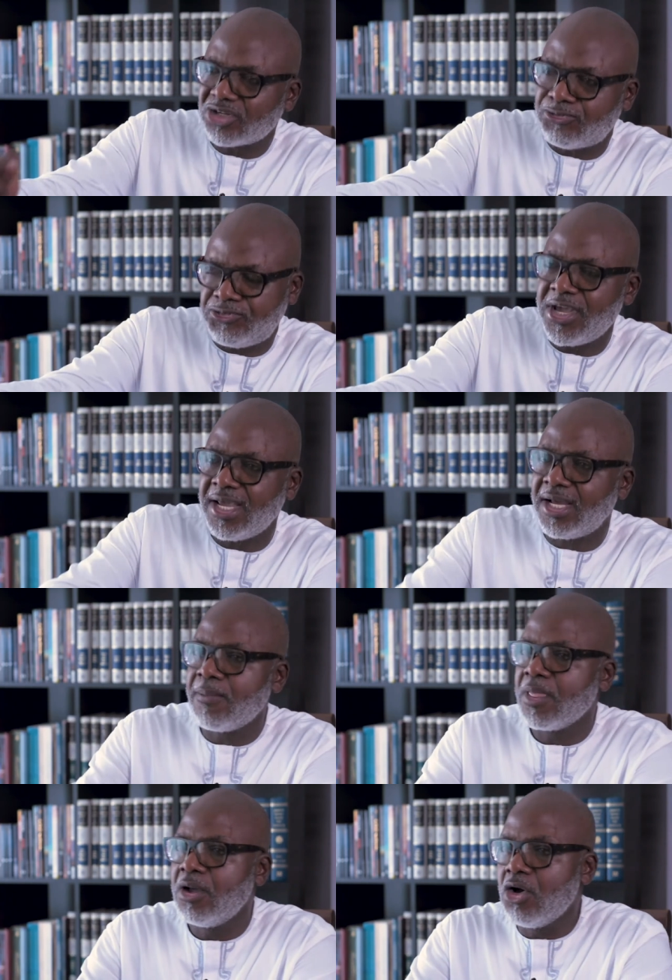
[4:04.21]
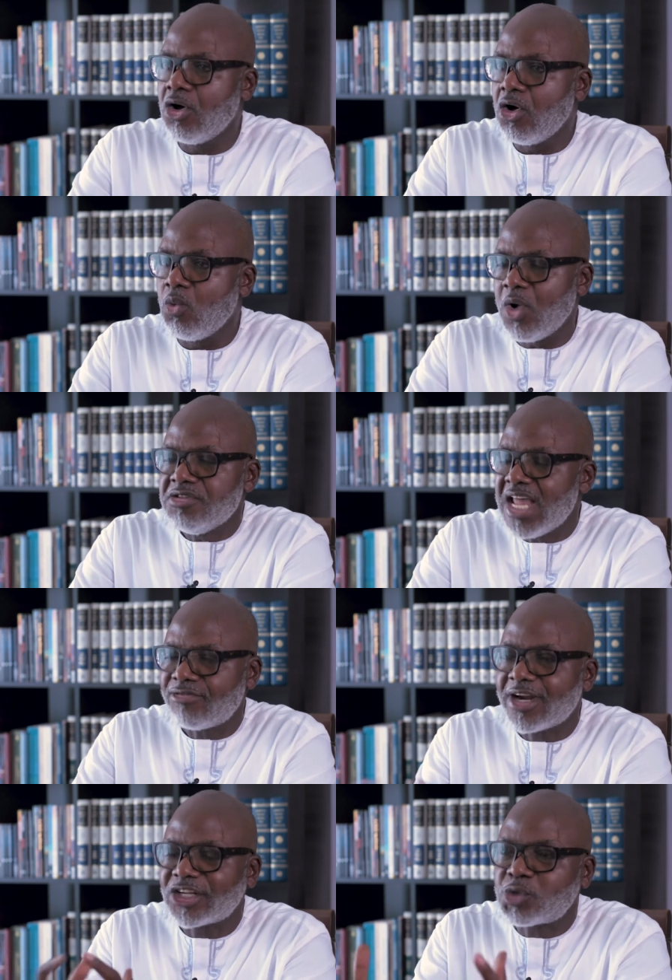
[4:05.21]
of fear will
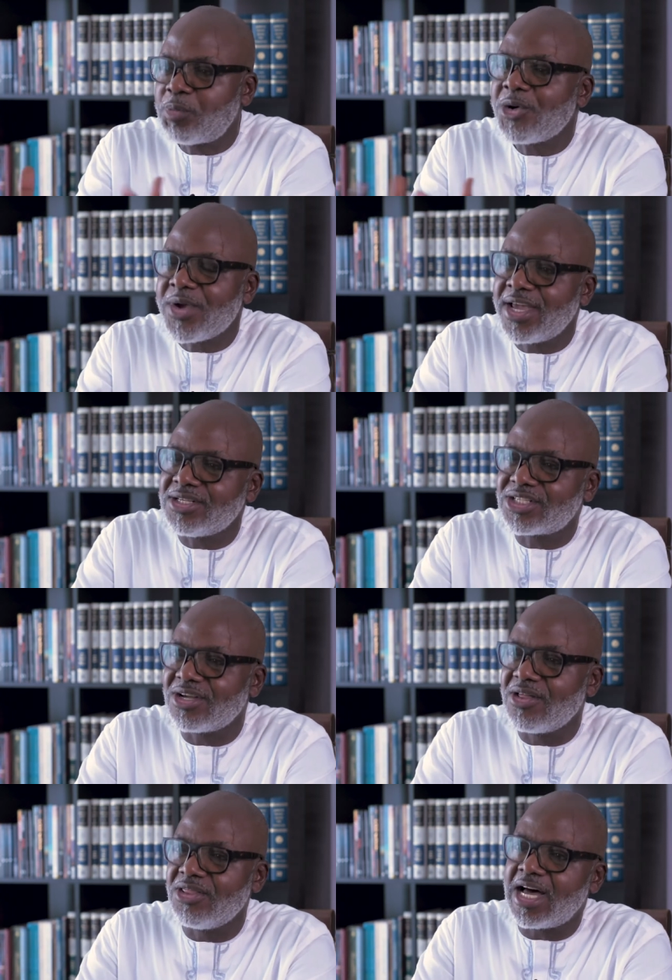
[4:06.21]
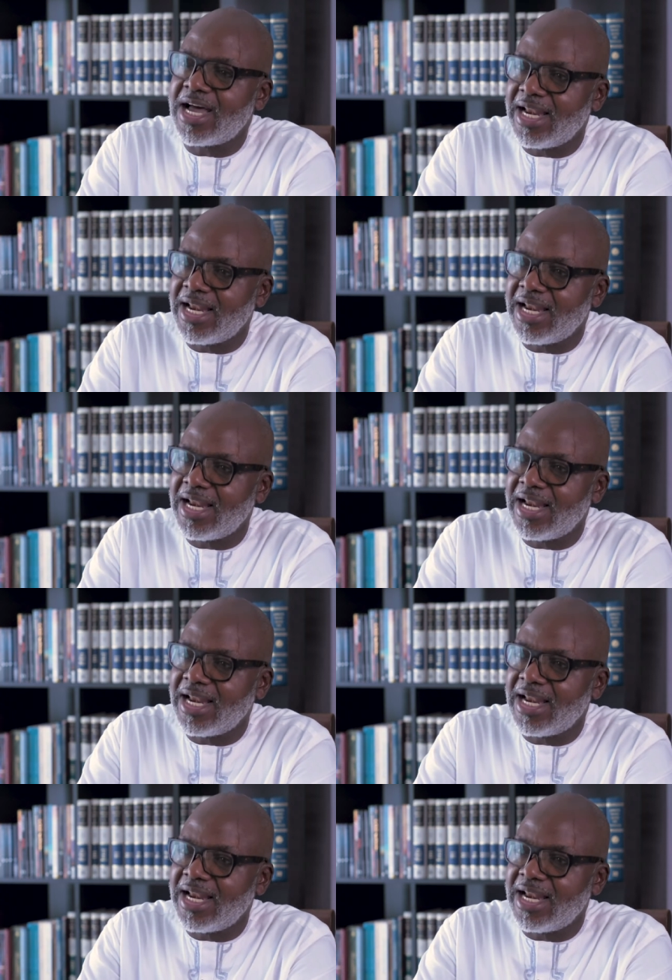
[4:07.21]
never experience the high